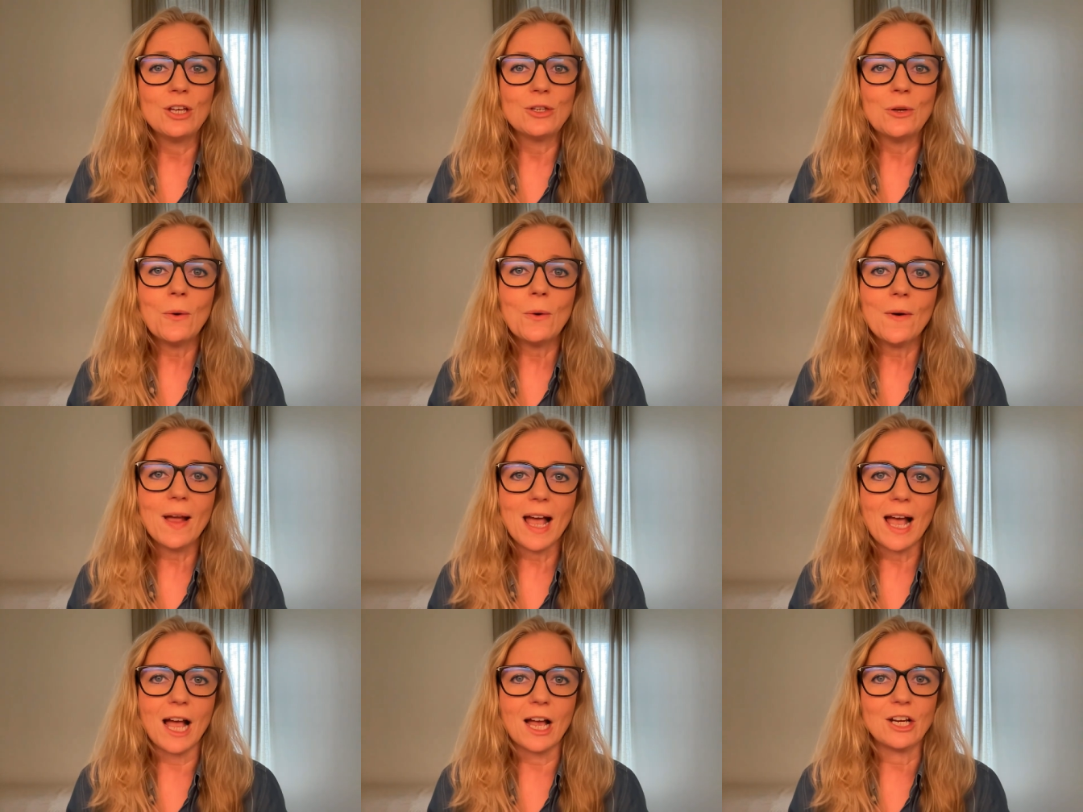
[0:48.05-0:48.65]

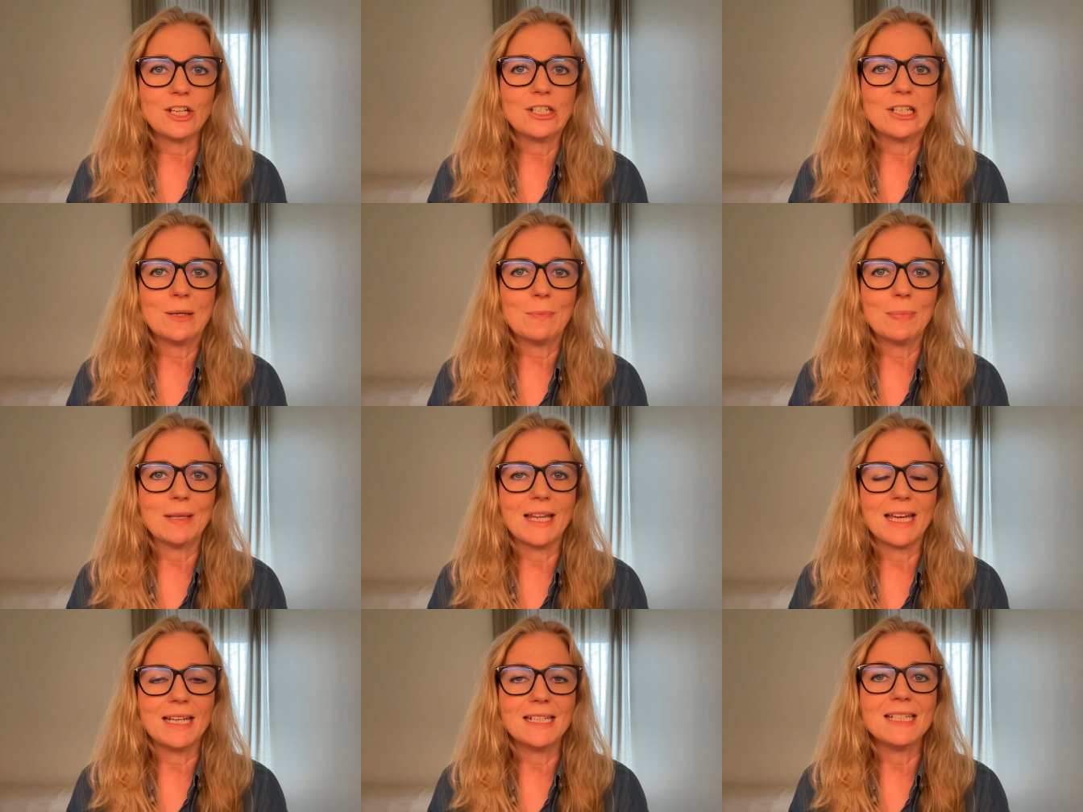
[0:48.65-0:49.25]
you're actually
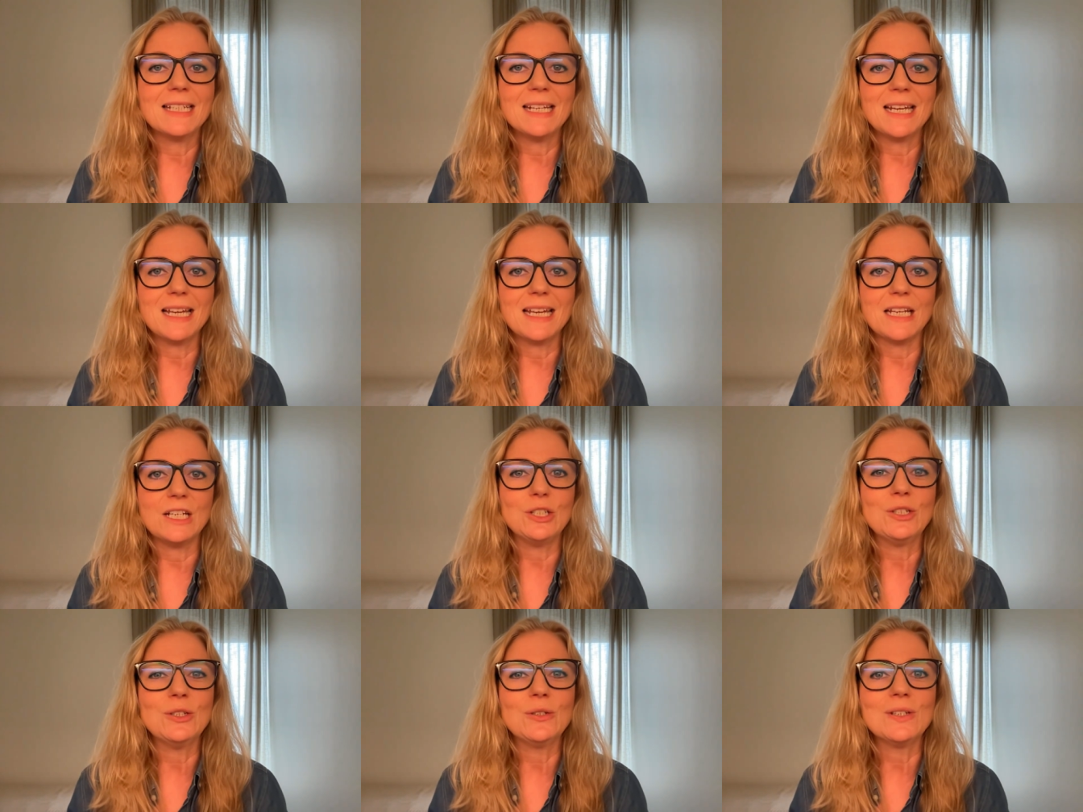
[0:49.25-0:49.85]
blending
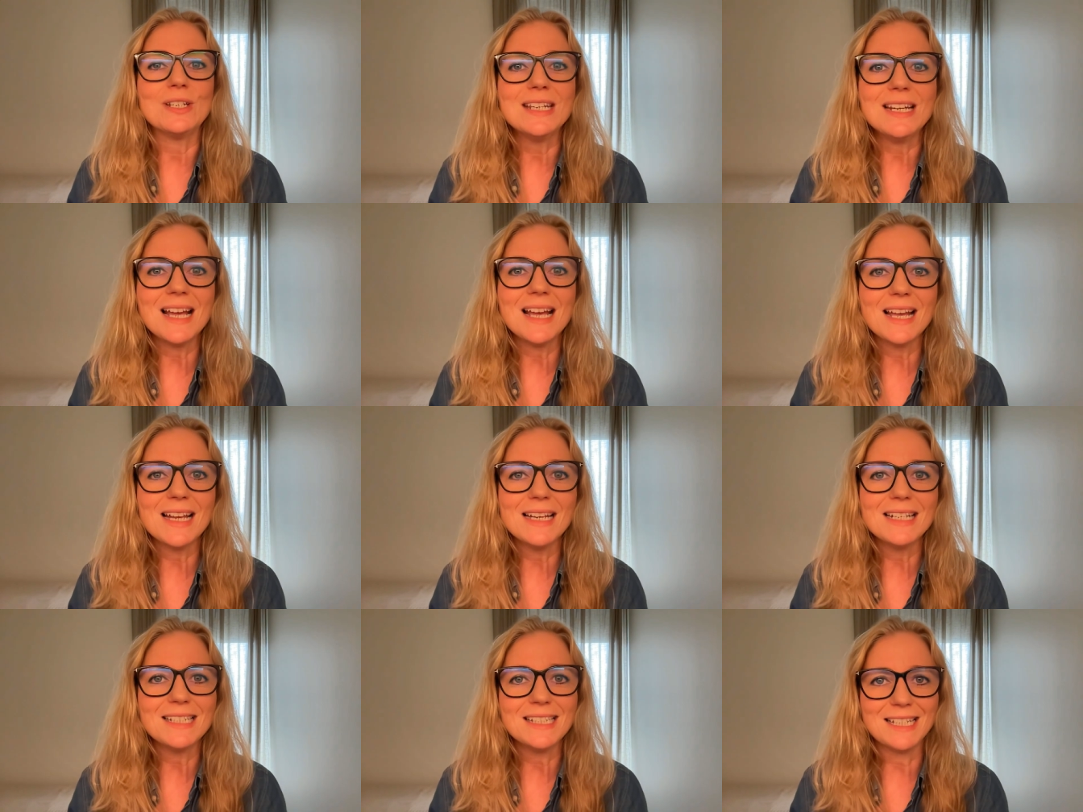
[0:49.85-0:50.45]
into
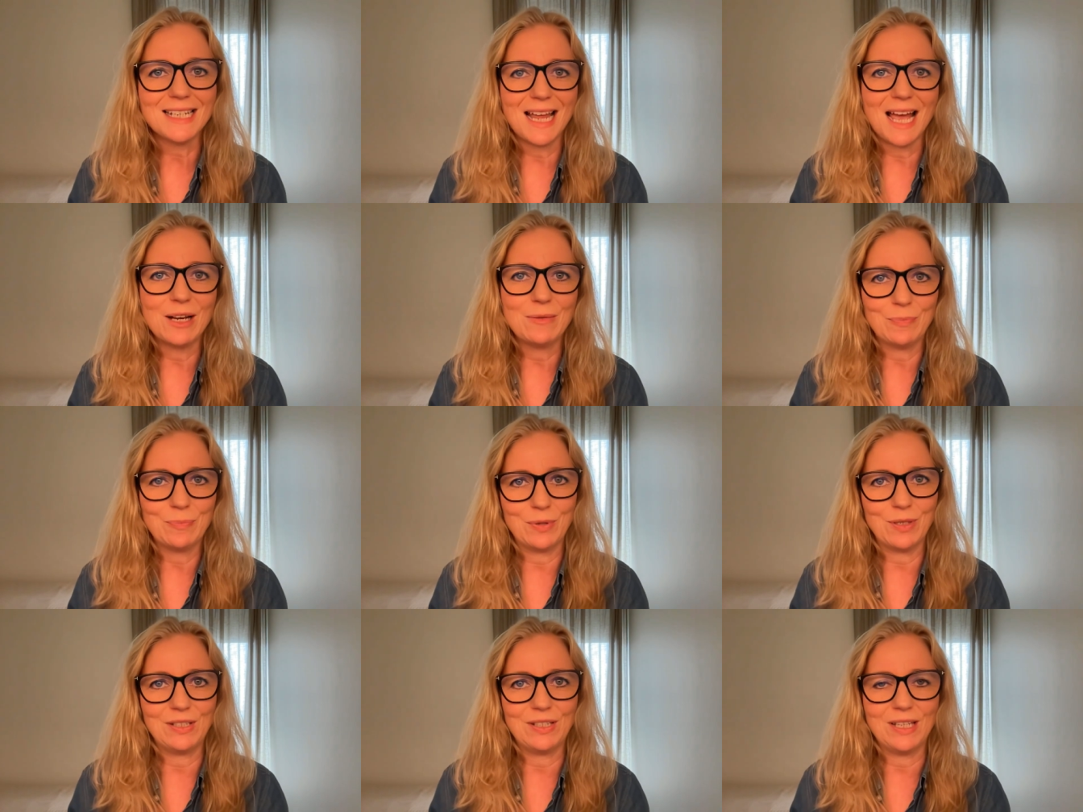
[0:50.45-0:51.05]

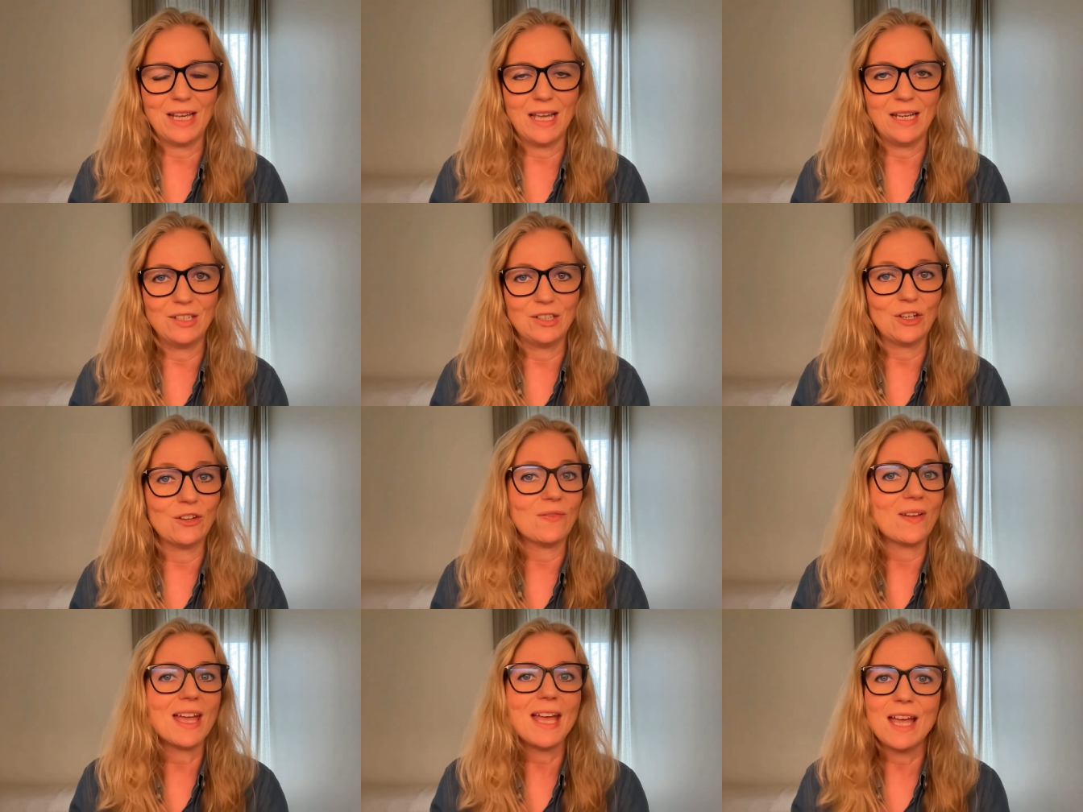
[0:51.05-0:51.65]
99%
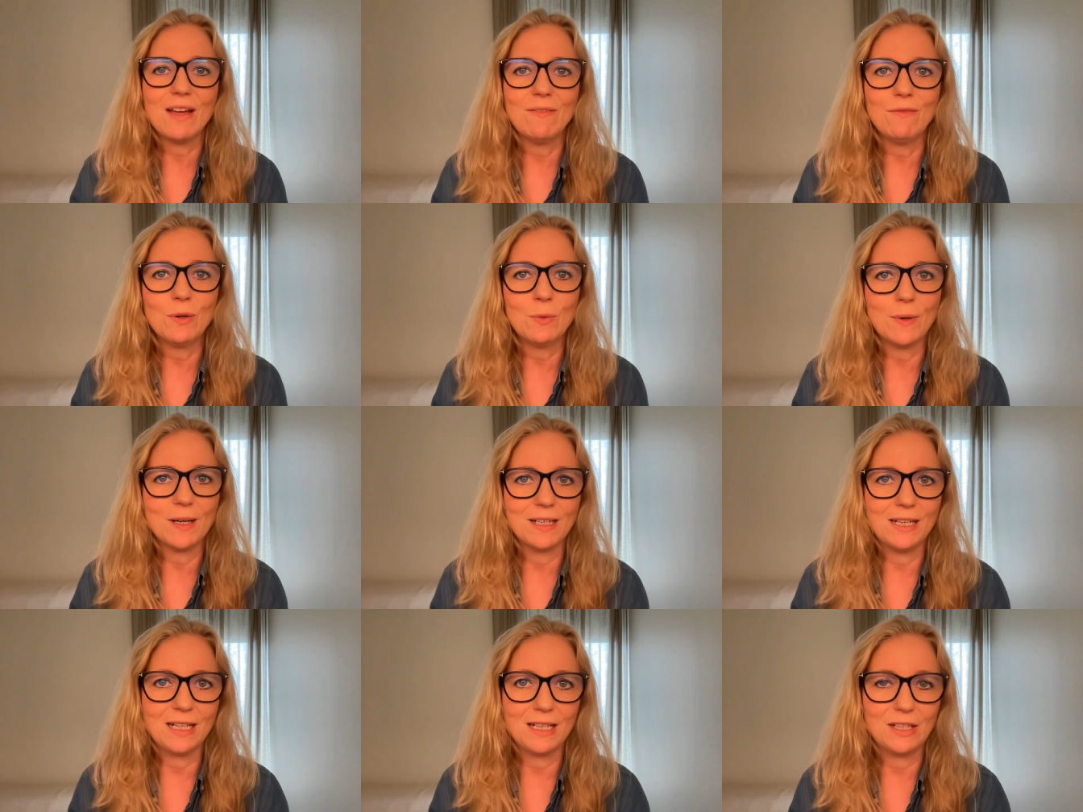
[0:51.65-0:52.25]
of
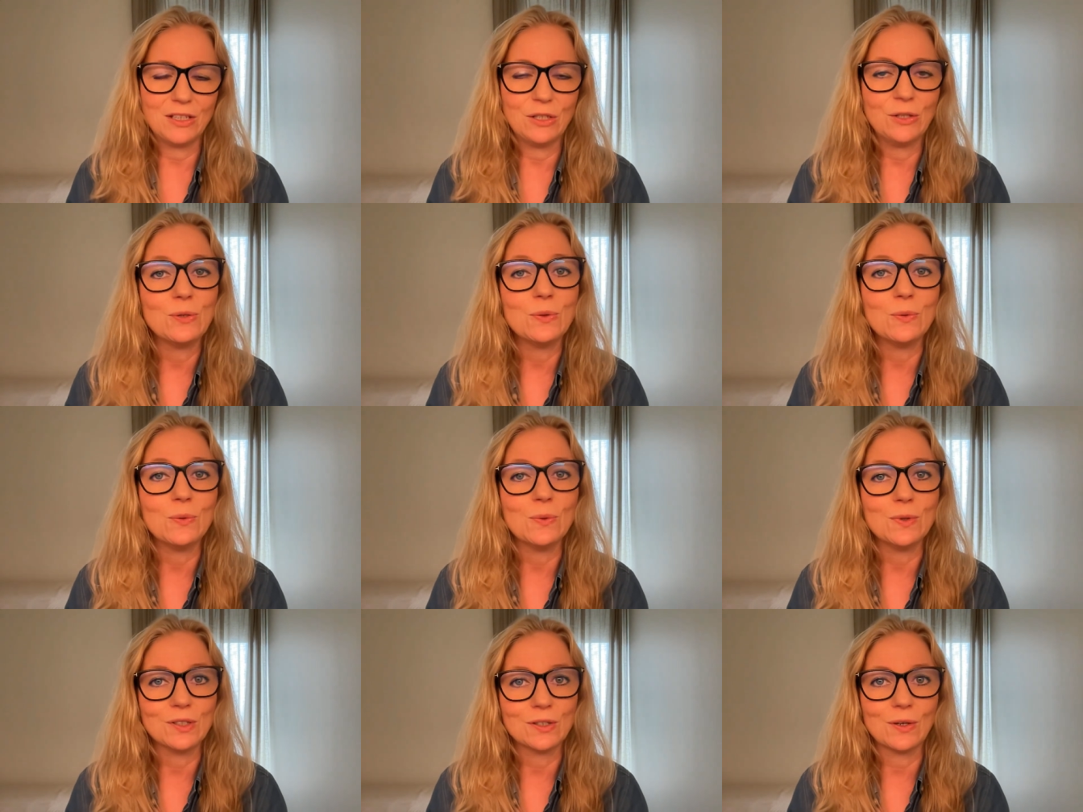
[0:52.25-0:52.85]
everyone else
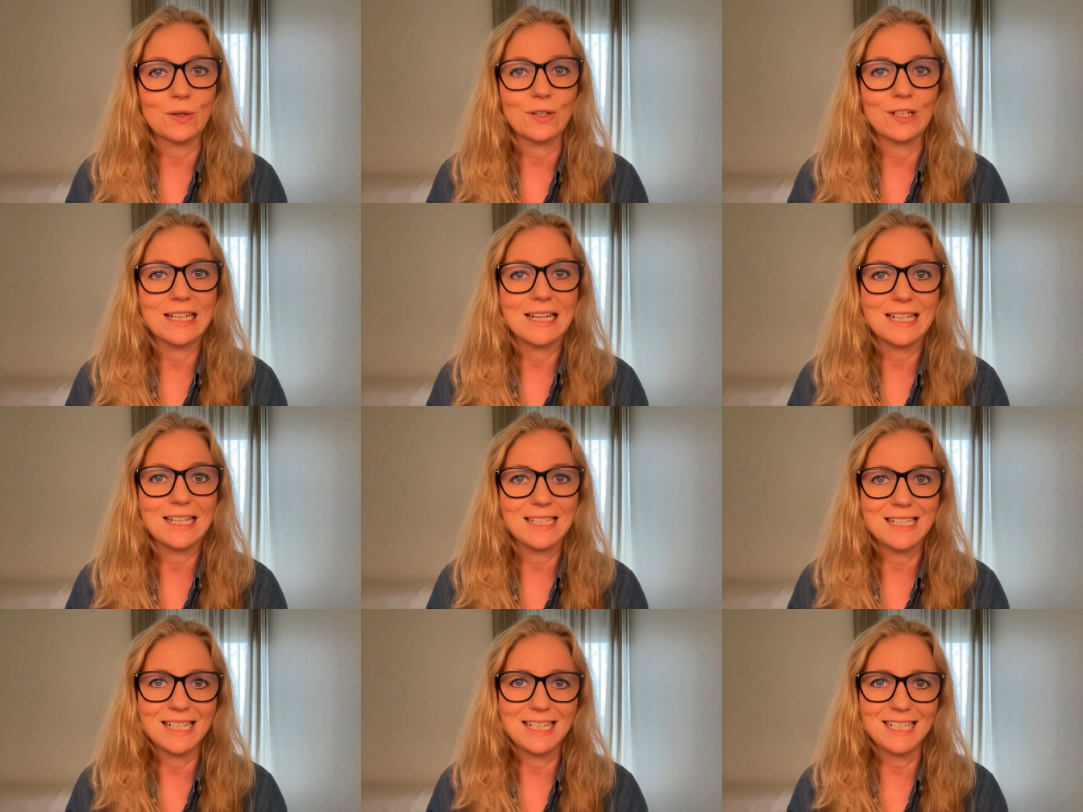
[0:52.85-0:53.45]
who is on
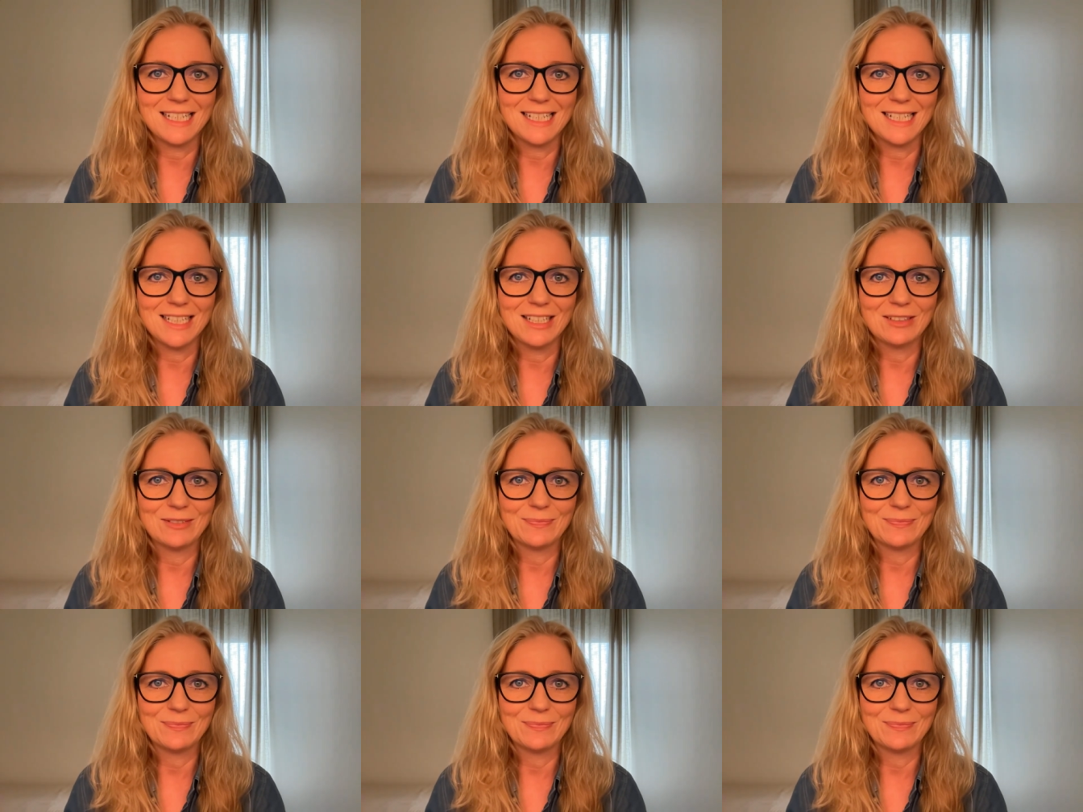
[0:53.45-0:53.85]
LinkedIn.